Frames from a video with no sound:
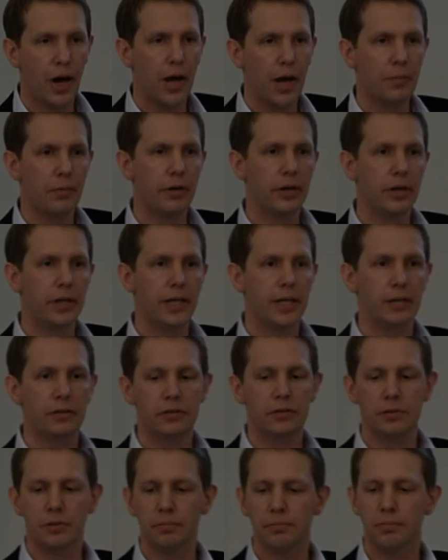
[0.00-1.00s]
Primary
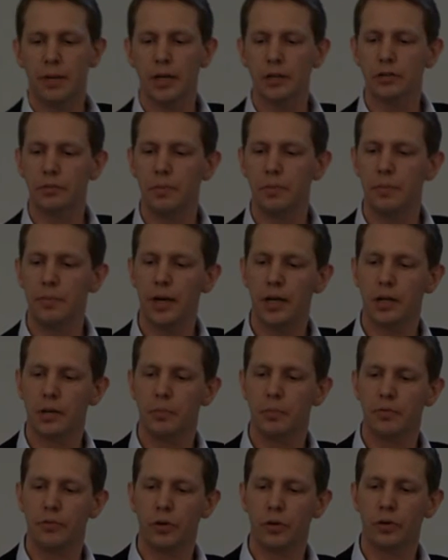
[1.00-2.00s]
needs must be
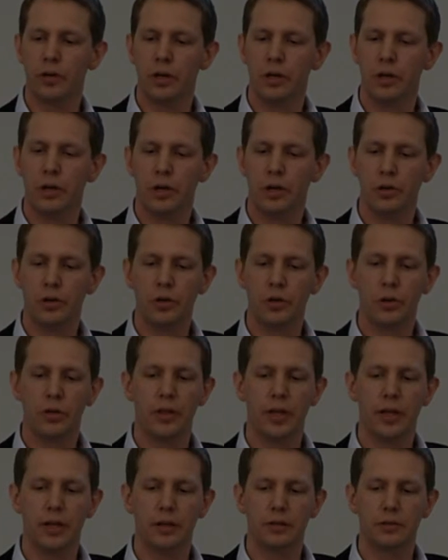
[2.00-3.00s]
met before you can learn
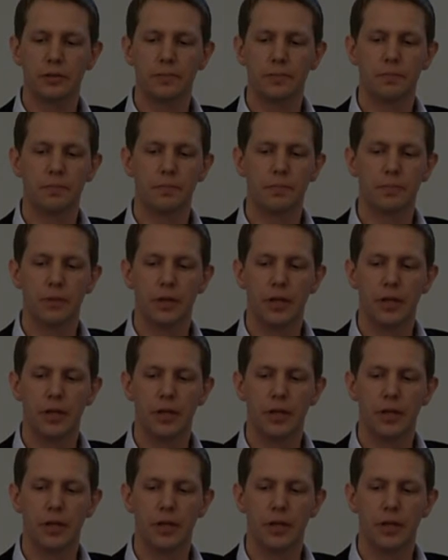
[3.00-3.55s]
new things.